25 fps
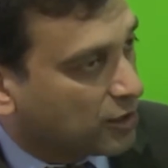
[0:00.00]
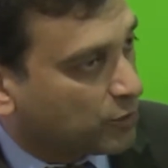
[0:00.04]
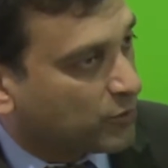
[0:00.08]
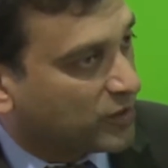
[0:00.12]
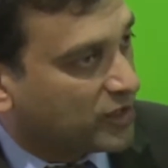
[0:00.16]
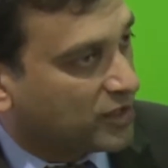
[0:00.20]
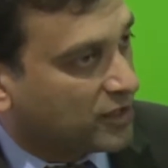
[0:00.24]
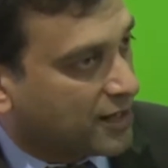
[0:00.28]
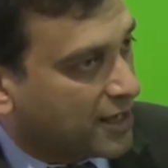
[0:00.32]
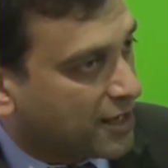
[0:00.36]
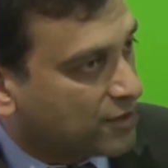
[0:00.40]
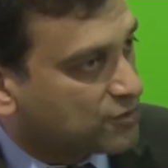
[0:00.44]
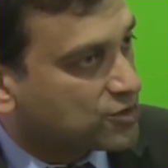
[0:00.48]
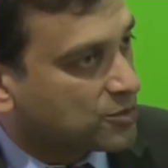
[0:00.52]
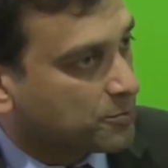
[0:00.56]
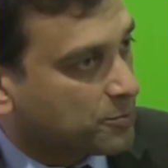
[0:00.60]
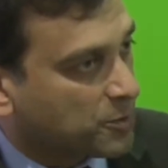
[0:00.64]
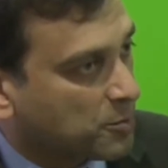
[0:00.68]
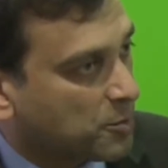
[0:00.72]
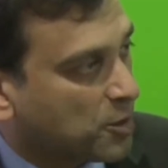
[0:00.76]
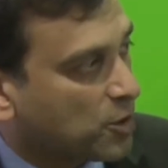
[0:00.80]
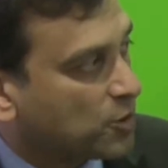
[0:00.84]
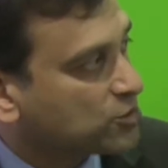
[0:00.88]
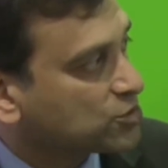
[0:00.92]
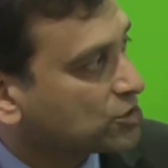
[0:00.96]
we announced a
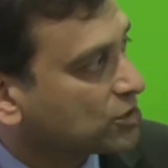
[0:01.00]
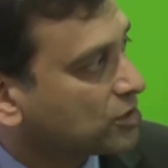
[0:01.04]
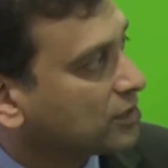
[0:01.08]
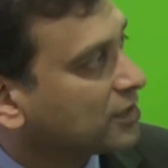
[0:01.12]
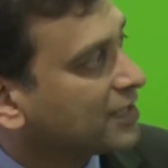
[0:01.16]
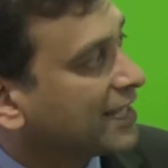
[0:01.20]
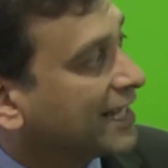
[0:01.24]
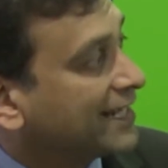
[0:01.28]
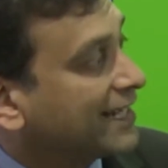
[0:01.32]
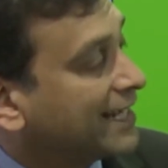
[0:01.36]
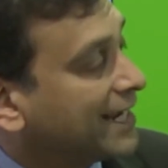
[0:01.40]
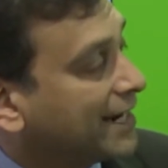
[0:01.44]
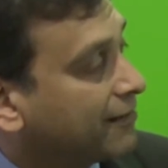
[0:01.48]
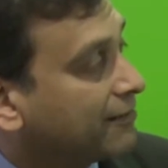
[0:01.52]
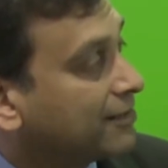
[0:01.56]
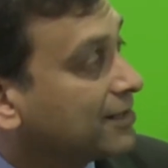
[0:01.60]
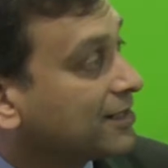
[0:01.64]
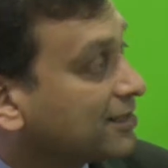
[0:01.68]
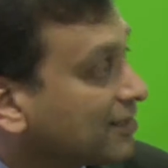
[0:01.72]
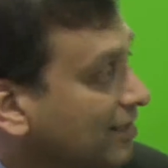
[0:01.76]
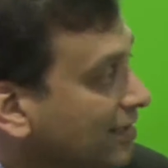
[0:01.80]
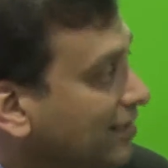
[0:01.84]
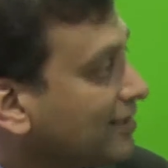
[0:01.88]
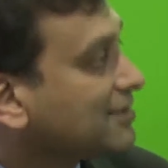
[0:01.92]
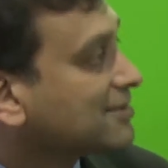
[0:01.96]
promotion that
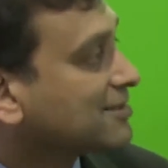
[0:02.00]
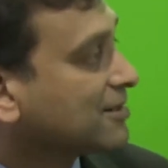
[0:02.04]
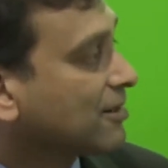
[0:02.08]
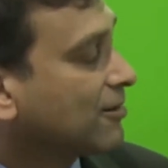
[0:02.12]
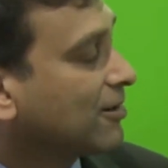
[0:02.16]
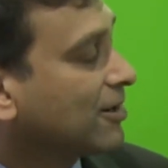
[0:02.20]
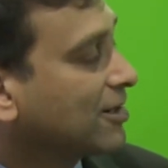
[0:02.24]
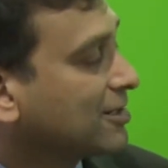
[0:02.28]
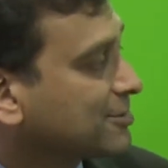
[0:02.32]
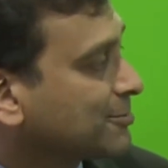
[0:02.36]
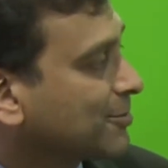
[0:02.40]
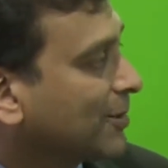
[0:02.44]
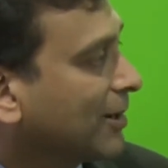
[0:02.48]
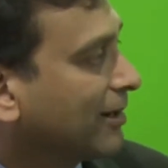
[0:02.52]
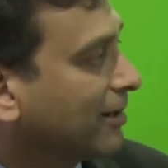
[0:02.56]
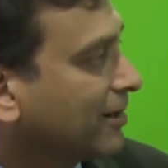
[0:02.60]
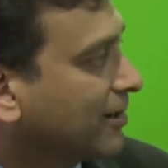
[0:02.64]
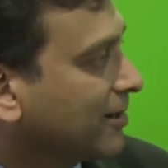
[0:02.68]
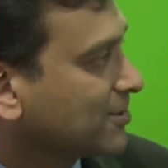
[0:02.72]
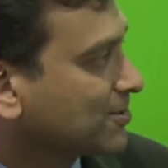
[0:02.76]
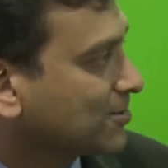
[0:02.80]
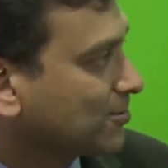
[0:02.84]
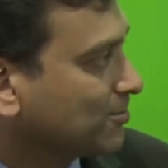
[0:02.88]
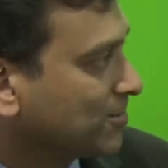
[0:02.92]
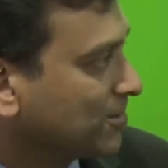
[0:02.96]
guarantees our hospital
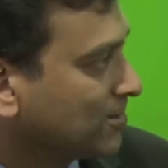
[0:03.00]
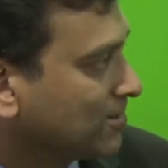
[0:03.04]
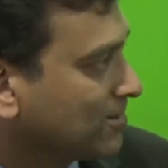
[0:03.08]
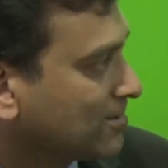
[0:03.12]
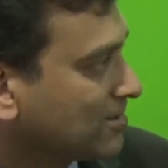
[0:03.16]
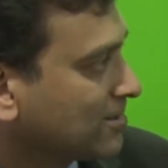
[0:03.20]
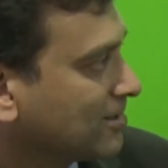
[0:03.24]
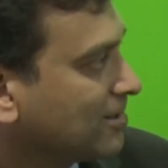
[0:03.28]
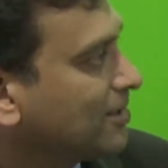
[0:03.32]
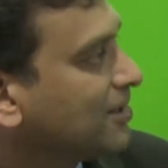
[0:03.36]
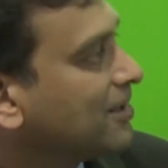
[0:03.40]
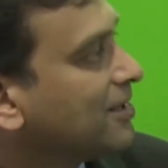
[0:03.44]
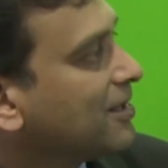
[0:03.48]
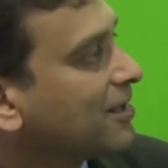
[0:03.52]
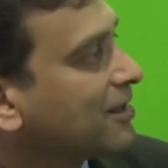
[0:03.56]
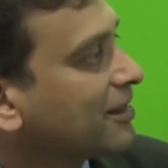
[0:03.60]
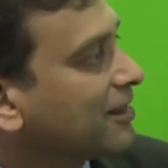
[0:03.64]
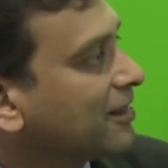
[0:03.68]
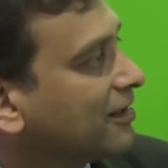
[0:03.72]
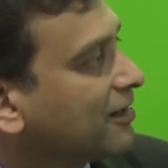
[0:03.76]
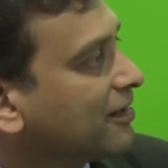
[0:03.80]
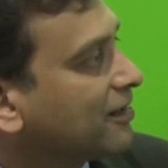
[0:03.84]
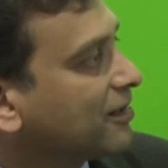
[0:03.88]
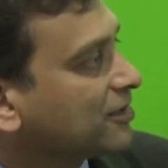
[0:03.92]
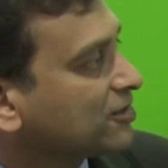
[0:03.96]
customers
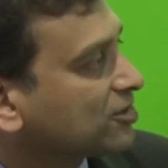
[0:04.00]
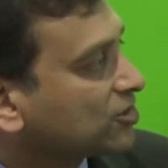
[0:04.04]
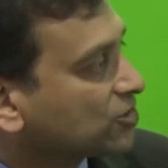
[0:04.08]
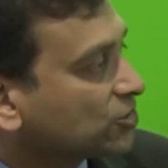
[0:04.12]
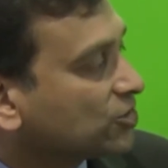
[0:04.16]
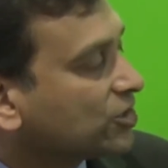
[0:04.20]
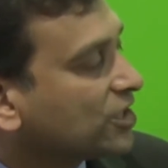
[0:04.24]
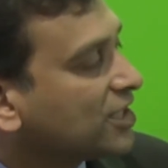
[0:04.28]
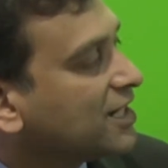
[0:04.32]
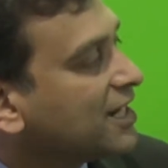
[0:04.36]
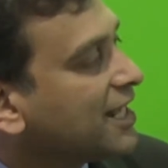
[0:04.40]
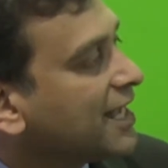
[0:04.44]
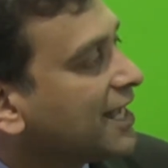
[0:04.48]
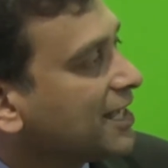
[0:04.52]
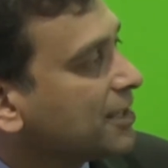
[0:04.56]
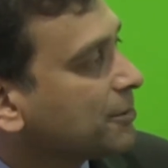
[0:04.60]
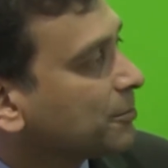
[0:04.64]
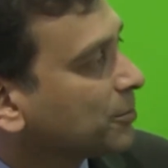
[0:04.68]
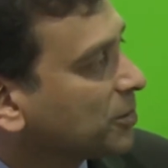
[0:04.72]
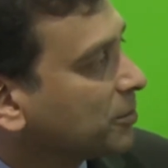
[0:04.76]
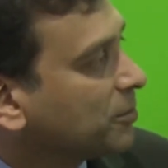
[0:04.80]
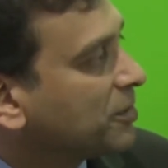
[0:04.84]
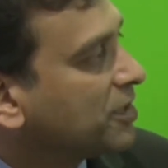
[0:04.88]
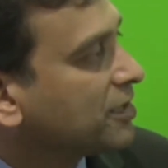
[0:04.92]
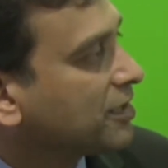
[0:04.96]
the 30-day
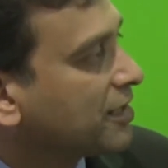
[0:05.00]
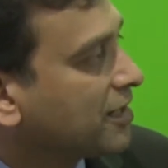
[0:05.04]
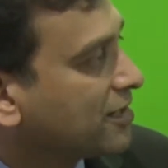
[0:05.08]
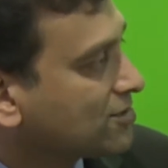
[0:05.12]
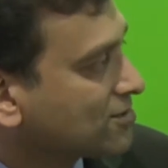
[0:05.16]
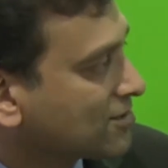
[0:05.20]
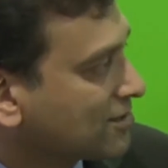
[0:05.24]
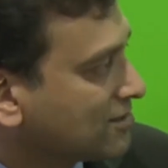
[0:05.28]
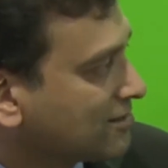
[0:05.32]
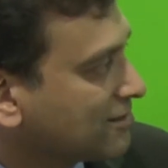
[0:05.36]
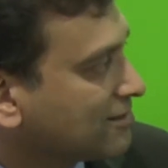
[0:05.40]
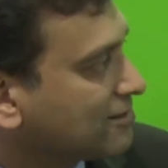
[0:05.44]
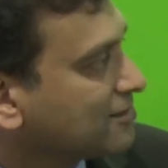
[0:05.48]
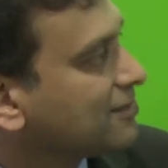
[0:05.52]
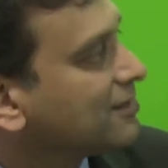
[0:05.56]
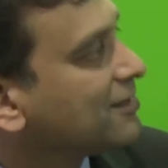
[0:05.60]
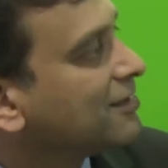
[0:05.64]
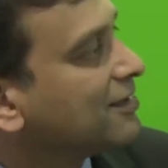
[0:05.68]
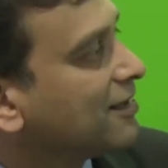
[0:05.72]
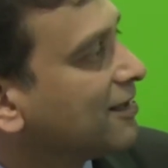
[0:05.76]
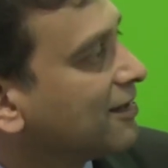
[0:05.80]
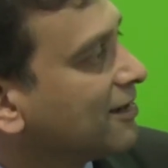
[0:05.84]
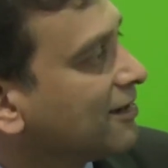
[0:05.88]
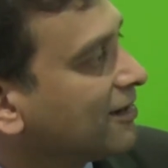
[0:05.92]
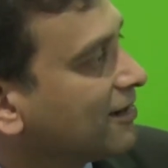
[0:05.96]
implementation
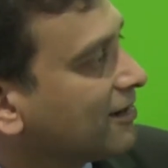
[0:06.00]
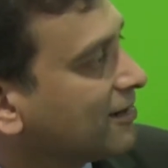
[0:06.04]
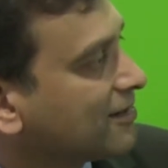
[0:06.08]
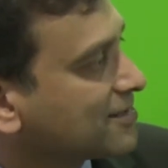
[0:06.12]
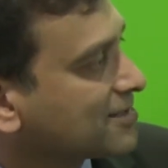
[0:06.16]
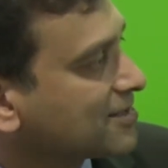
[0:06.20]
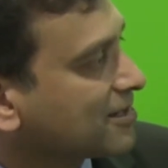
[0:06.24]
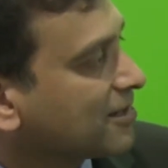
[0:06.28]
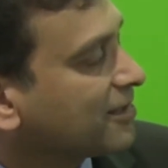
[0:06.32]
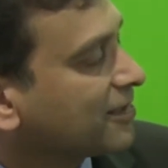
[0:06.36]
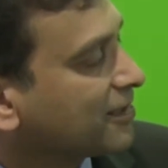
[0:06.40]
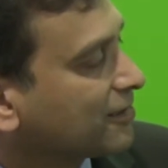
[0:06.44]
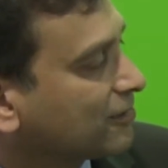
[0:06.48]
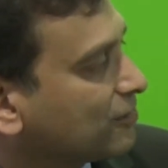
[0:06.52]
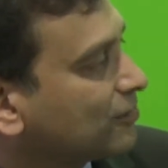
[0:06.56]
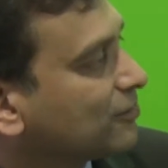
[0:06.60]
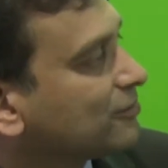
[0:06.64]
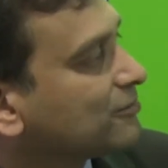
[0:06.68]
cycle.